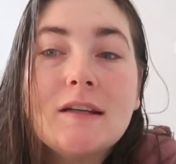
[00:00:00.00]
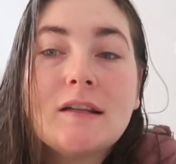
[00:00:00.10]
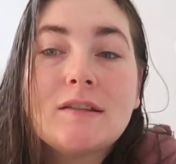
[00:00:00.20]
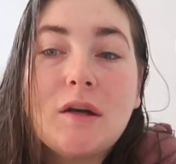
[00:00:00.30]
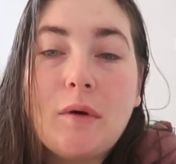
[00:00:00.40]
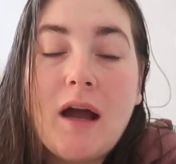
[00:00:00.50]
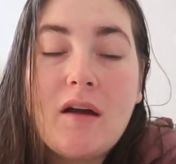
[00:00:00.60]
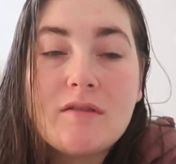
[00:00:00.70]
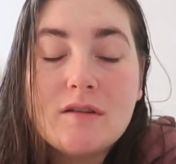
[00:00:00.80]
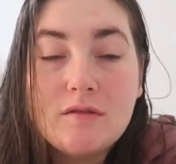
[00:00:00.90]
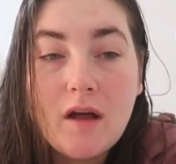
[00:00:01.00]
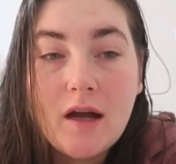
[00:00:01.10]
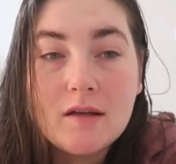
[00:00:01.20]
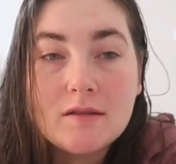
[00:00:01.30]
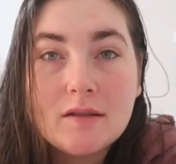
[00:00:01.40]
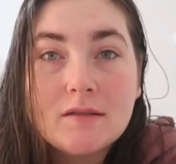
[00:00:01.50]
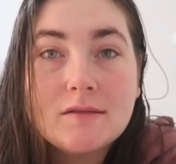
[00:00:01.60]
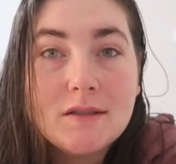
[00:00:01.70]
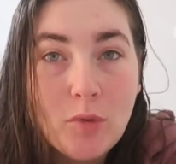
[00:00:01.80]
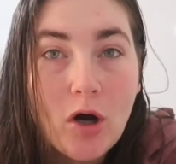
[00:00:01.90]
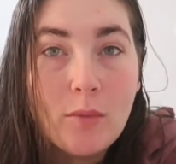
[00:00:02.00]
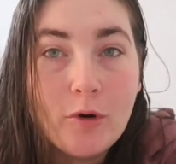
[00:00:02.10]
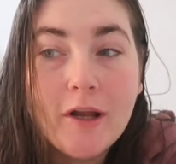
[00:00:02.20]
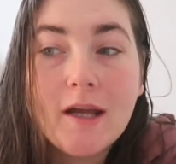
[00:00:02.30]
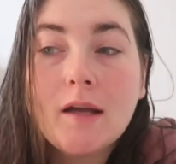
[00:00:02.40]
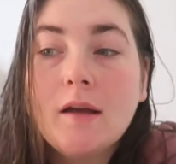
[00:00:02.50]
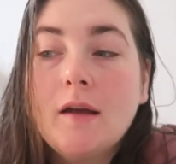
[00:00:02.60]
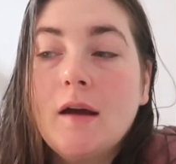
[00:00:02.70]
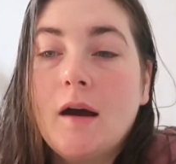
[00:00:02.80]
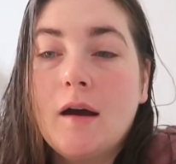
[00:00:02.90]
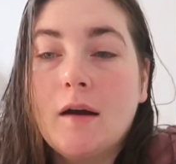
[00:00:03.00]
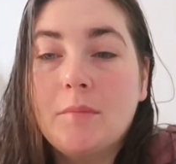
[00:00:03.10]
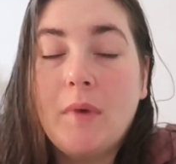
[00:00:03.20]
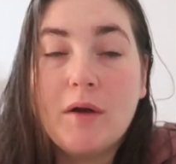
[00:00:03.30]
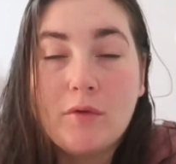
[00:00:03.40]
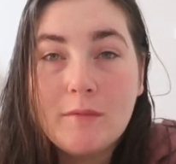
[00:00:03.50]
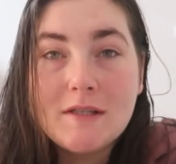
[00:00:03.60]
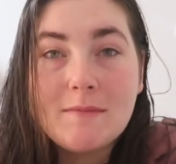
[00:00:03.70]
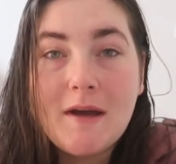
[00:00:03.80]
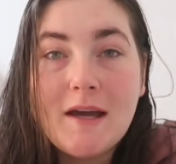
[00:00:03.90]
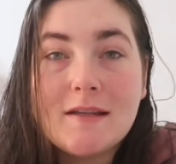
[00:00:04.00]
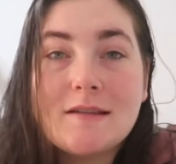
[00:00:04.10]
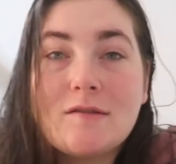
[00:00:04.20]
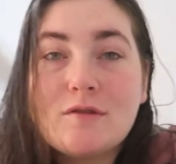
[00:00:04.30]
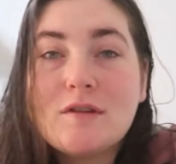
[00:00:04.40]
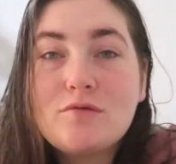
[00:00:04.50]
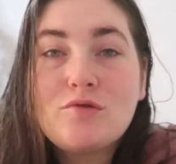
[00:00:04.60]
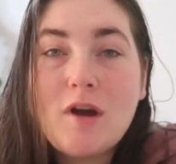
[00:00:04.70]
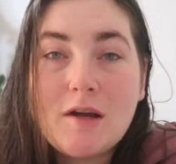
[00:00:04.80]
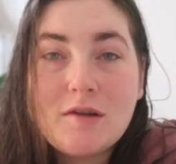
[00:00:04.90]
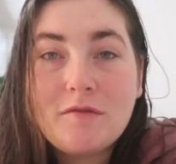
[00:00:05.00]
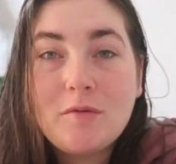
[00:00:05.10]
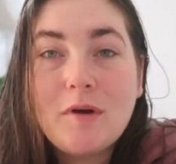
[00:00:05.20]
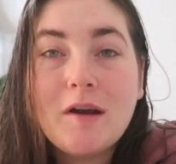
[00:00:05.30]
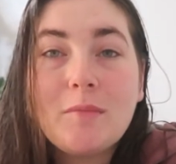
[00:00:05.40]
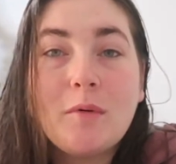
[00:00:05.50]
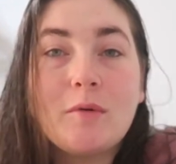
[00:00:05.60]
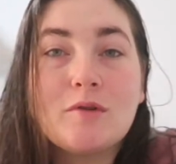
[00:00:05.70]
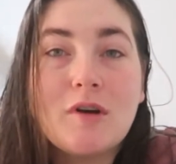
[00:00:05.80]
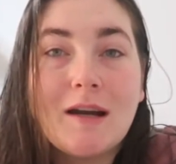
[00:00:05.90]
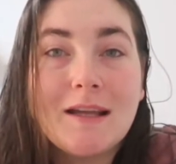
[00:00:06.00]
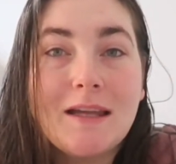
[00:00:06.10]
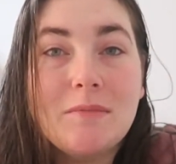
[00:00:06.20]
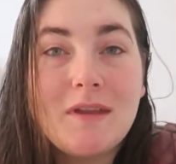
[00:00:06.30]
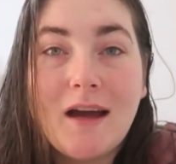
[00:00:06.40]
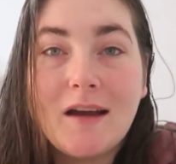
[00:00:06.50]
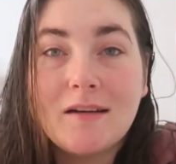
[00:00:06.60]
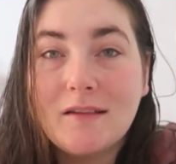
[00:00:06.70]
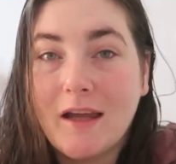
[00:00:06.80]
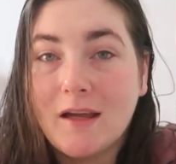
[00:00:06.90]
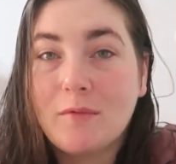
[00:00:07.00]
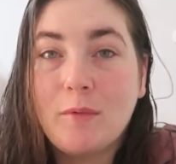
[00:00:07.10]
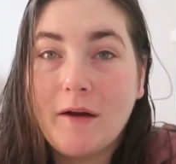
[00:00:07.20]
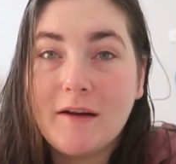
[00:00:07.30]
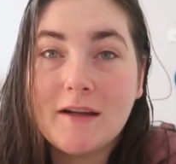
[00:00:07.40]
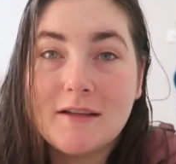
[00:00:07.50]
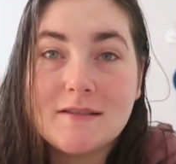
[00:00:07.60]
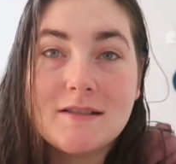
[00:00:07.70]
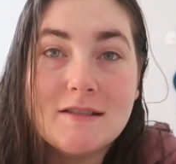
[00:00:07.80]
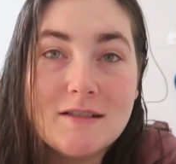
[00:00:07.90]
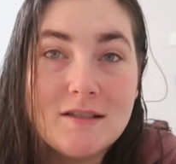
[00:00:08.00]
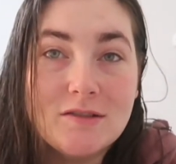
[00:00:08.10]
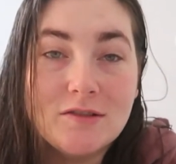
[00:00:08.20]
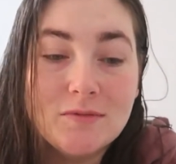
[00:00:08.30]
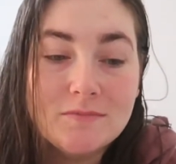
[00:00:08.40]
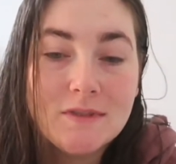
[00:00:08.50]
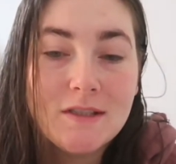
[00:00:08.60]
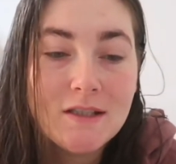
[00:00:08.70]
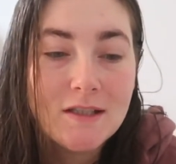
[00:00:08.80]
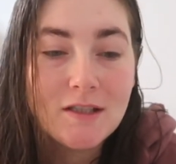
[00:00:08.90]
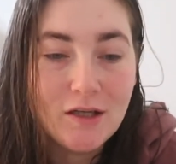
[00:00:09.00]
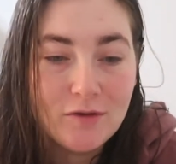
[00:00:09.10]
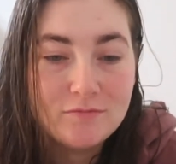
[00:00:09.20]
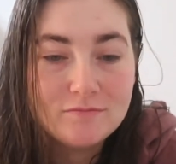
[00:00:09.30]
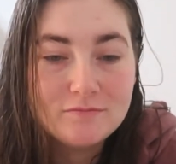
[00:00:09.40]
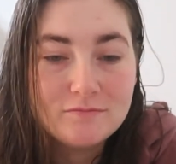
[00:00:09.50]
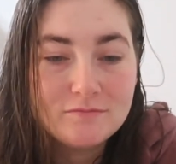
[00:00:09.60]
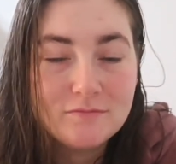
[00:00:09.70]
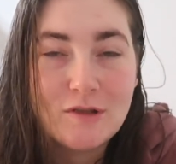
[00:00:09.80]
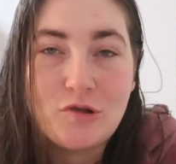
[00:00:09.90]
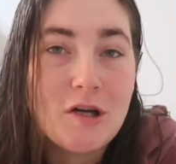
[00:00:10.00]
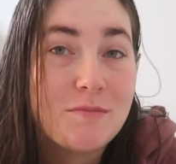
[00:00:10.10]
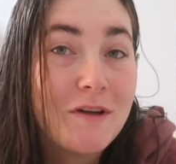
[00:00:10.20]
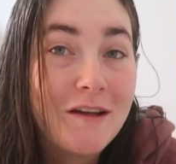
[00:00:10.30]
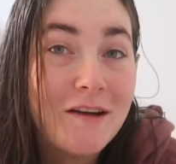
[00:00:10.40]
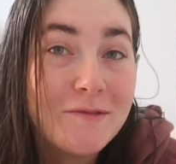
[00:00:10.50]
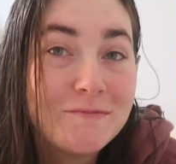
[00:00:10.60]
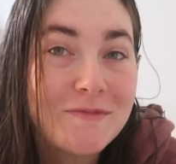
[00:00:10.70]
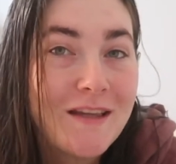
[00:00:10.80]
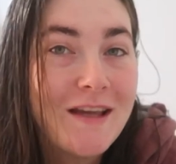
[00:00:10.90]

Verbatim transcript: So I have to do that tomorrow morning. Um, my room is a mess. There's still trash everywhere, but we're trying to keep that like where it is until you know, the trash man come.